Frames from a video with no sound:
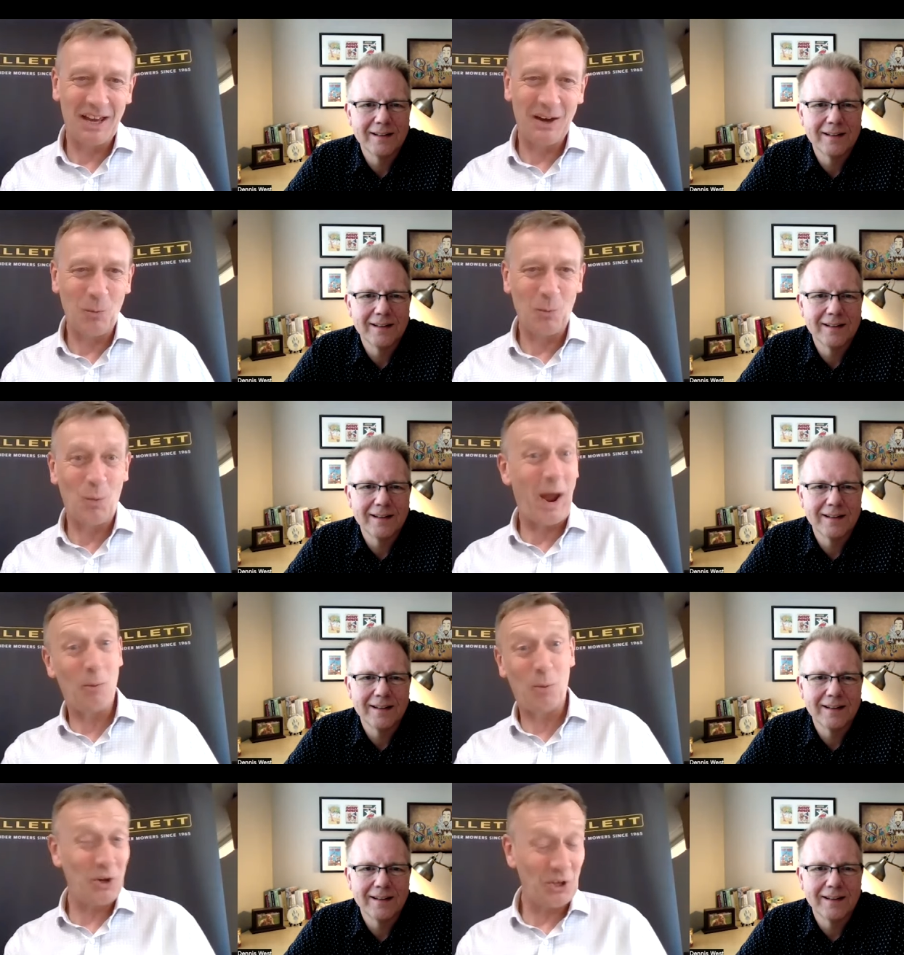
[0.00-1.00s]
Speaker 1: uh, where
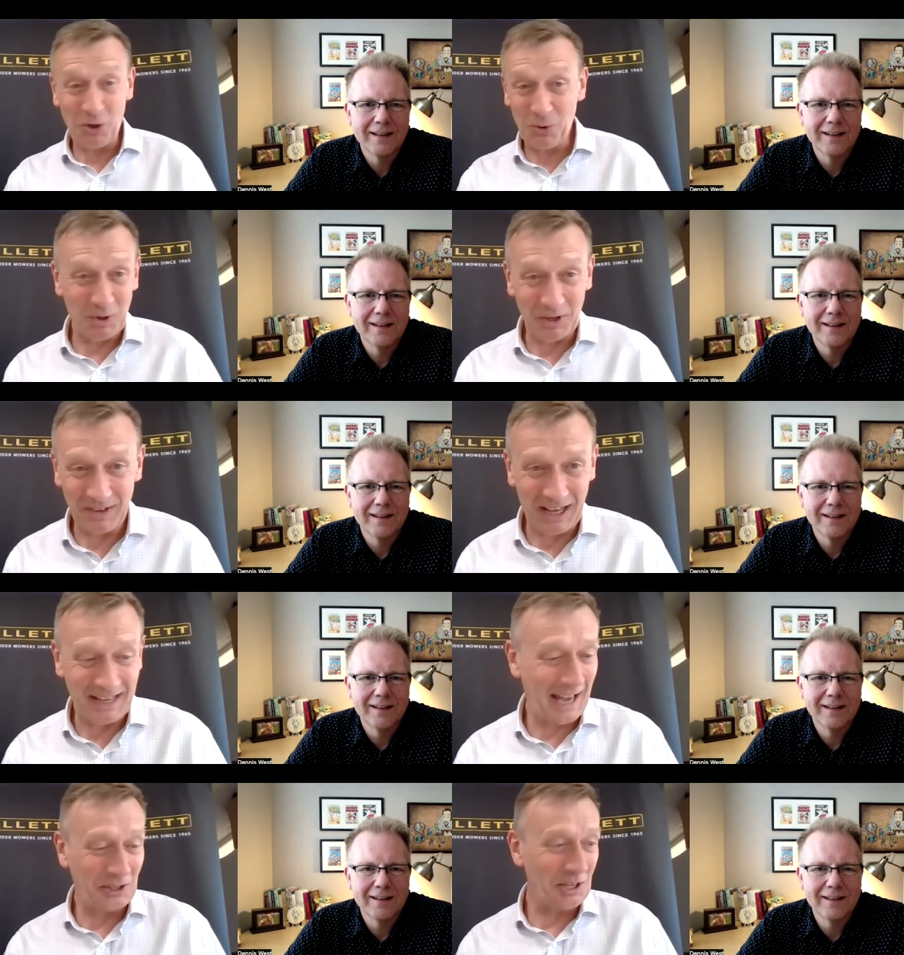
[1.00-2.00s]
were you and, and
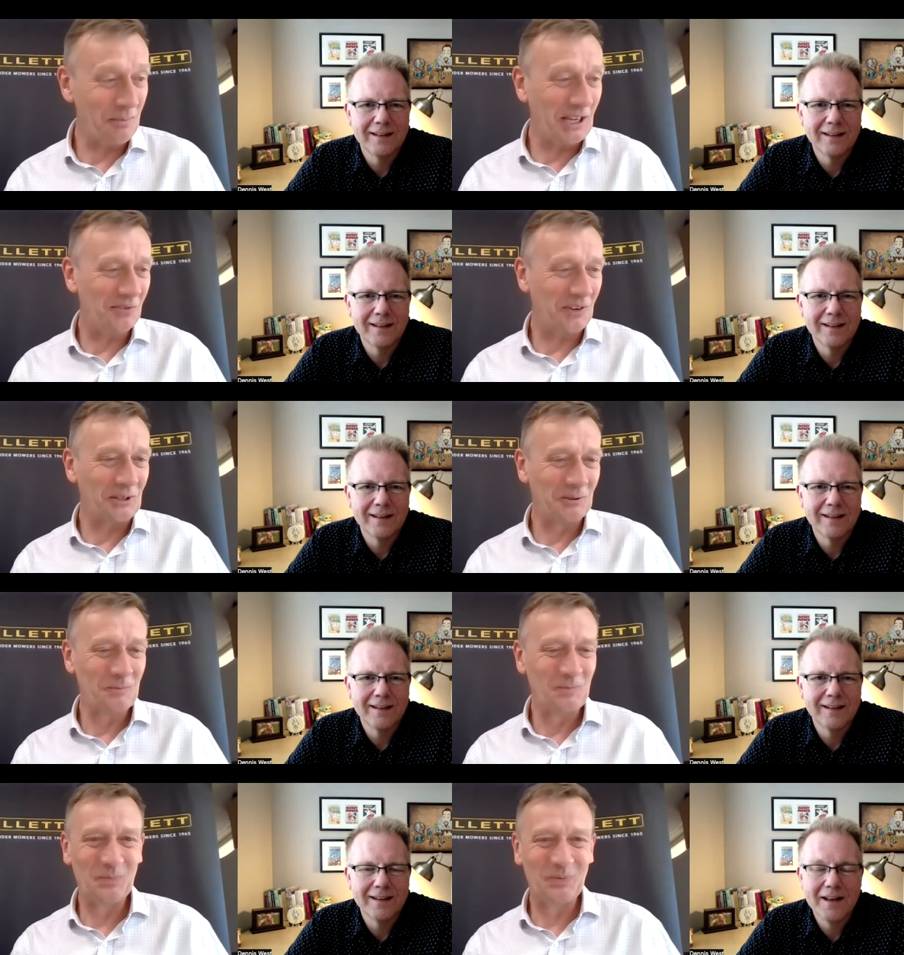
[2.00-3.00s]
how did it make you feel
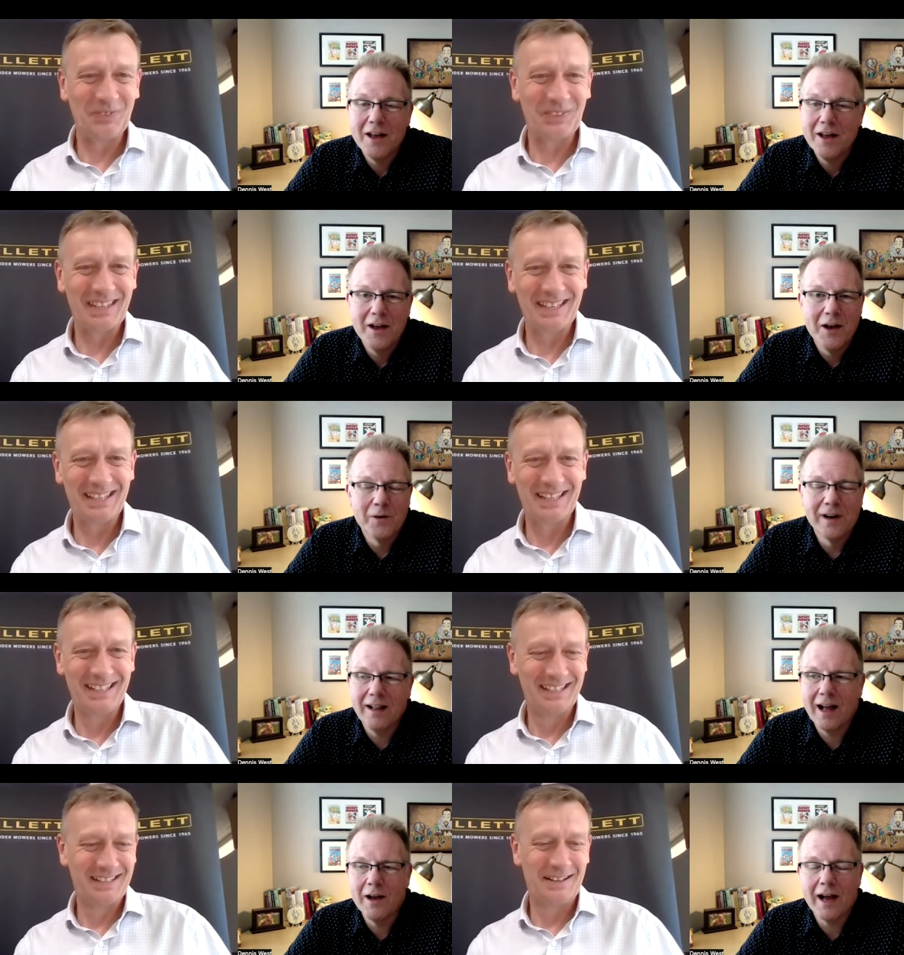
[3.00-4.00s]
Speaker 2: well,
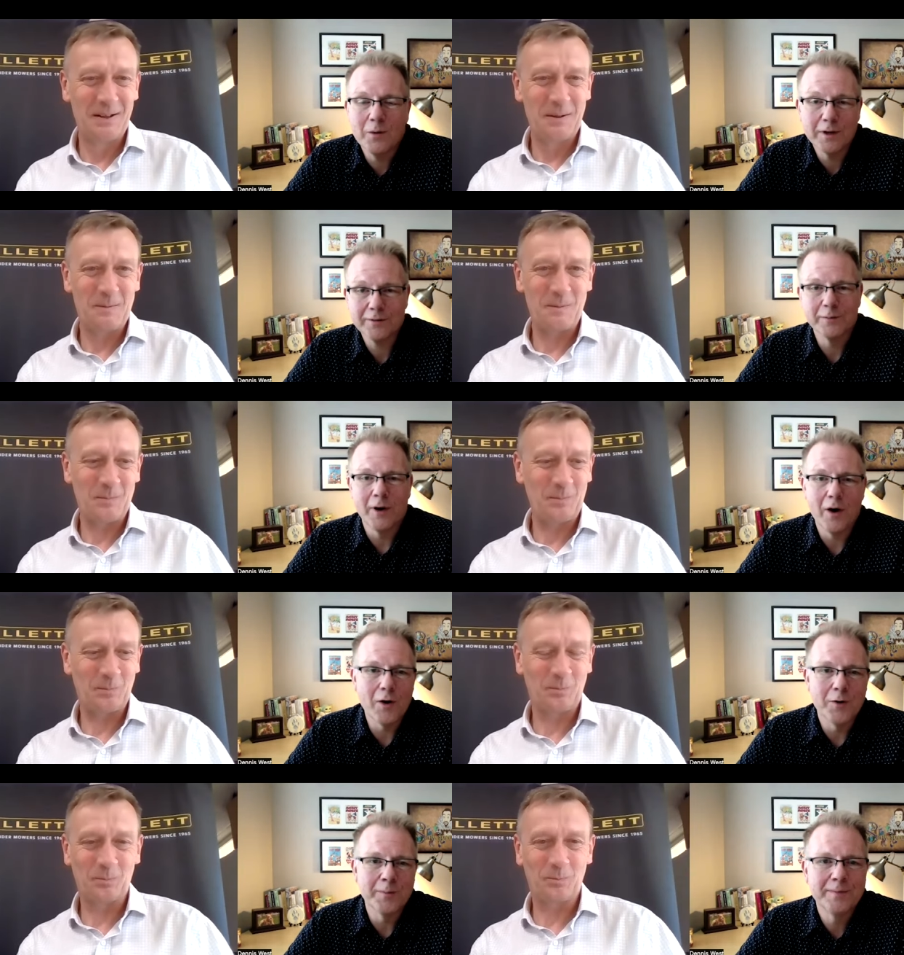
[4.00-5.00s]
I, I, work from
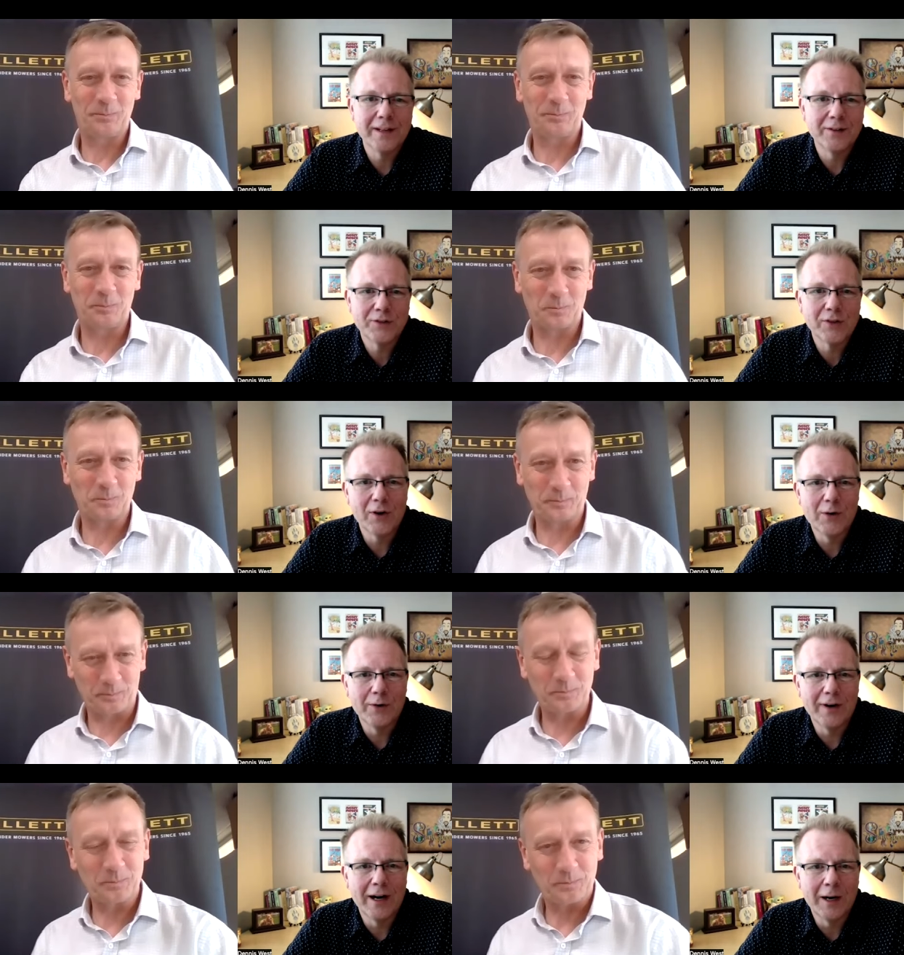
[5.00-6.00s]
home, and
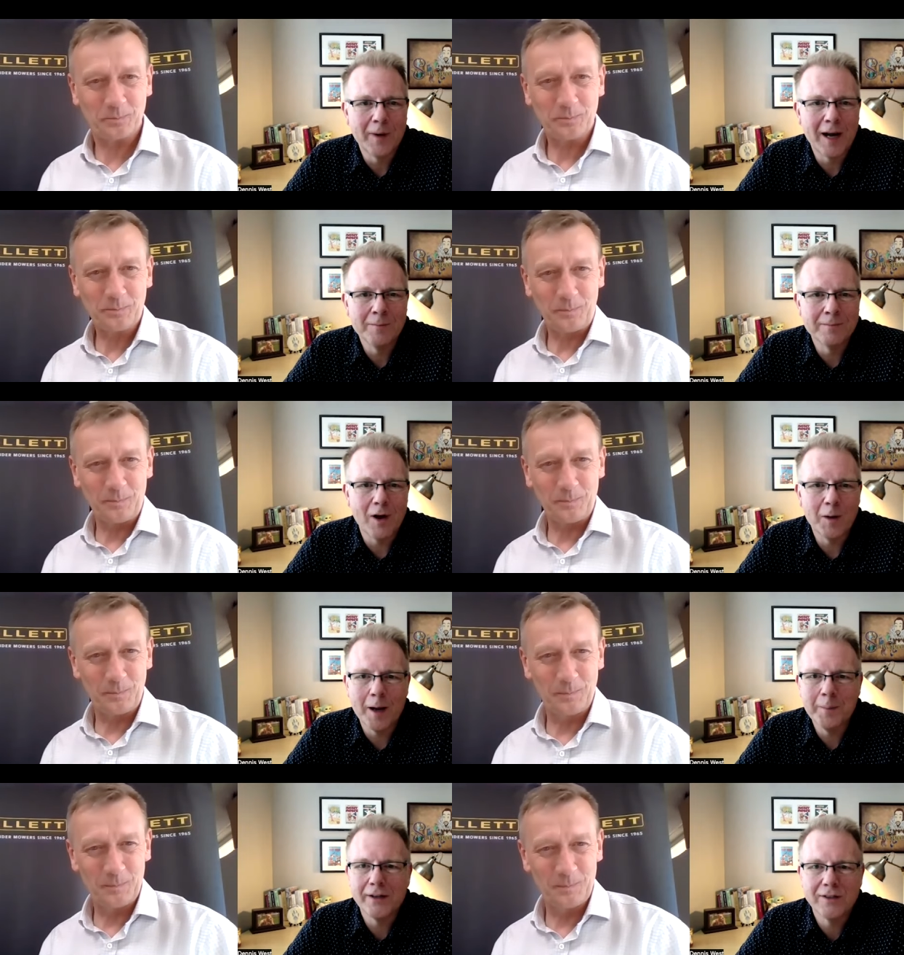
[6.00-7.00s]
so um, I'm all by
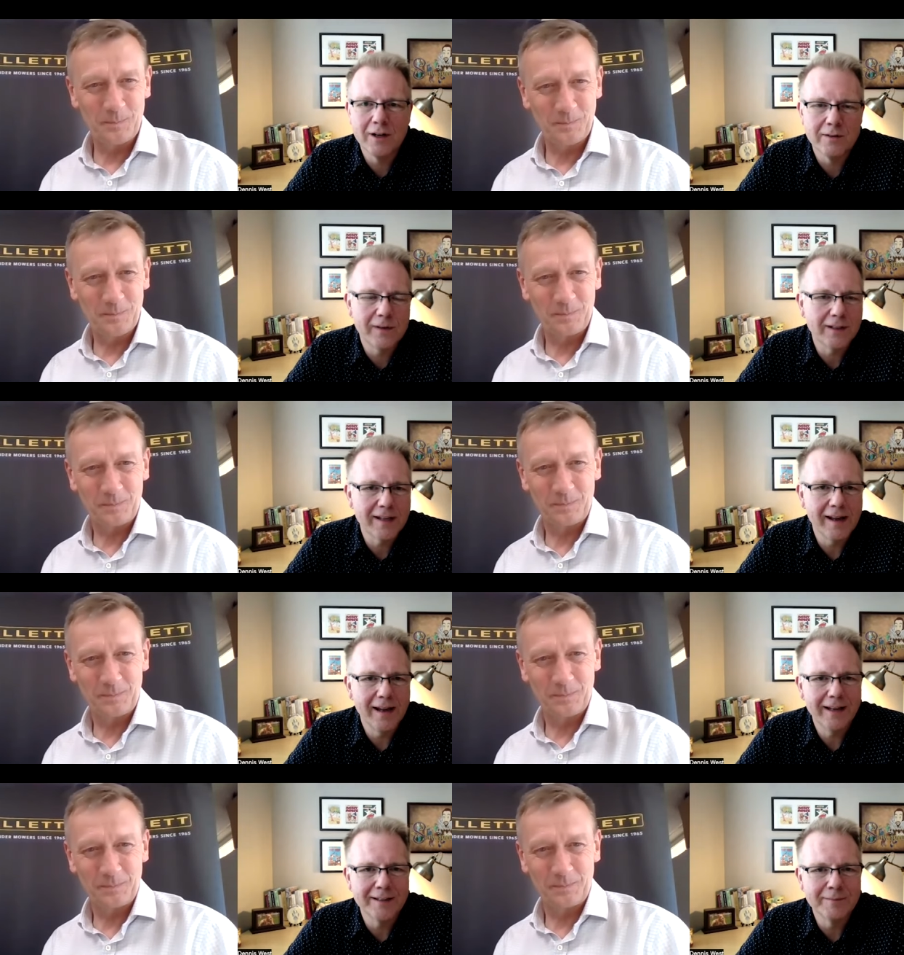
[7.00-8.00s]
myself all
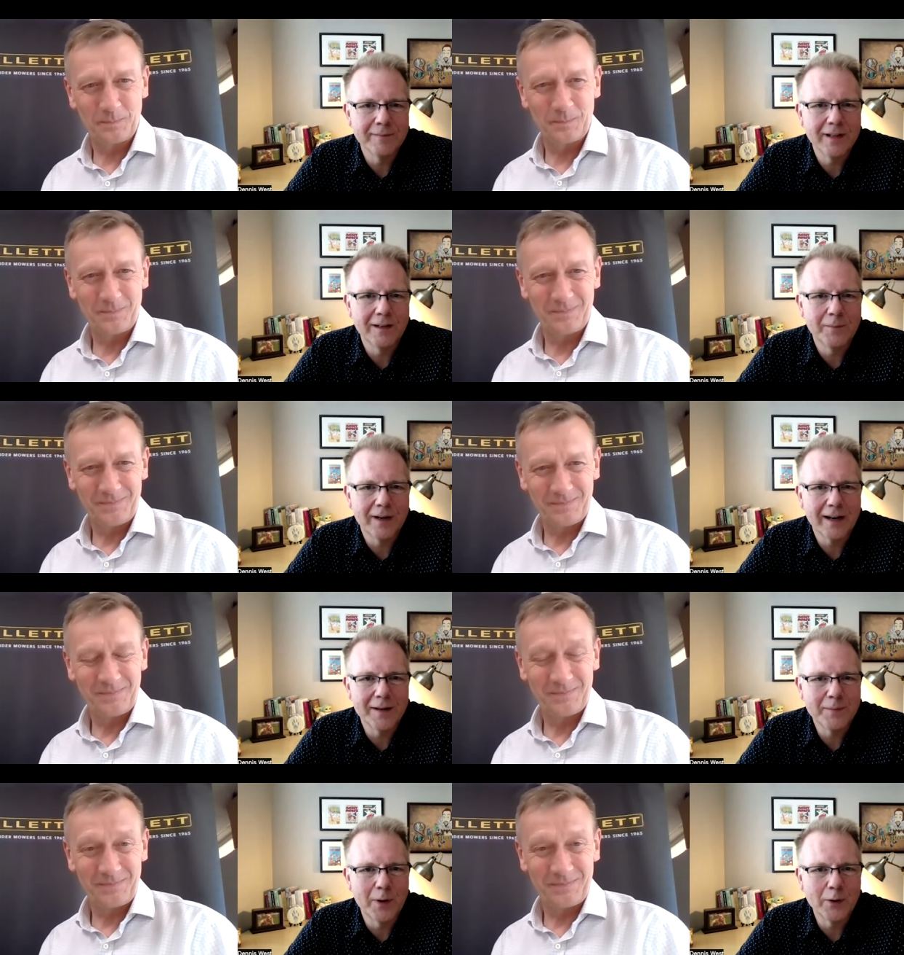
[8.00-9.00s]
day. And uh, but I
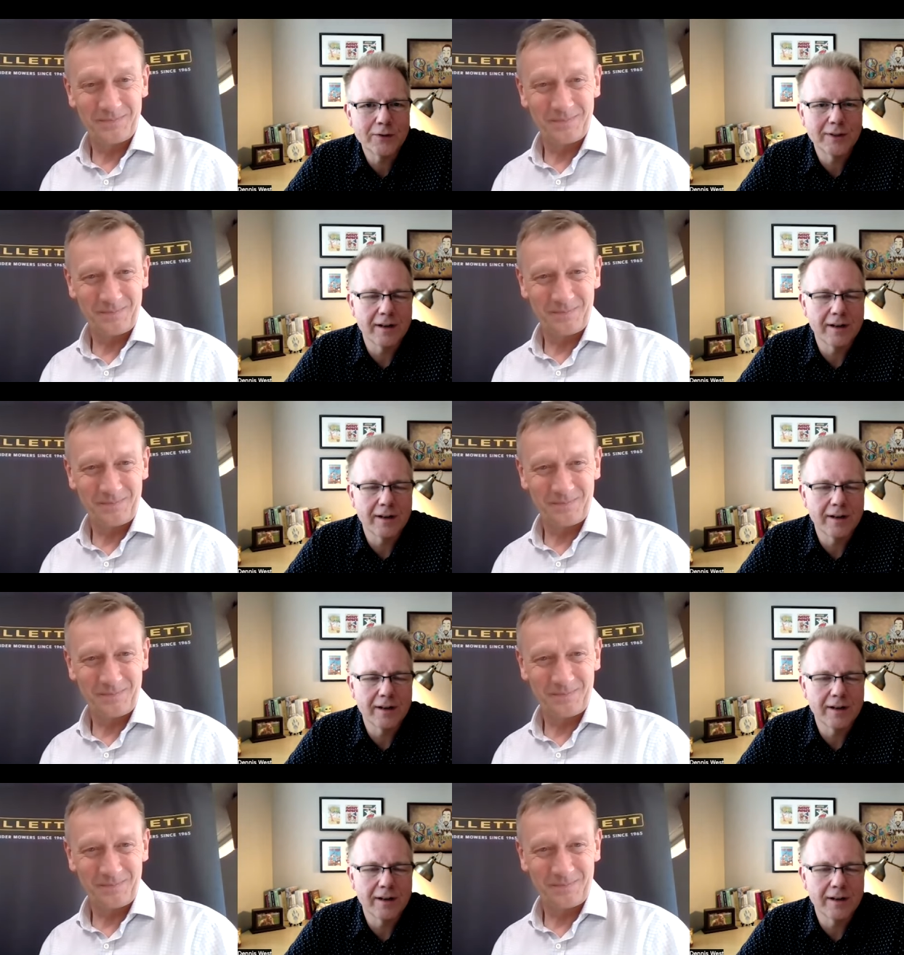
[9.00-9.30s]
had posted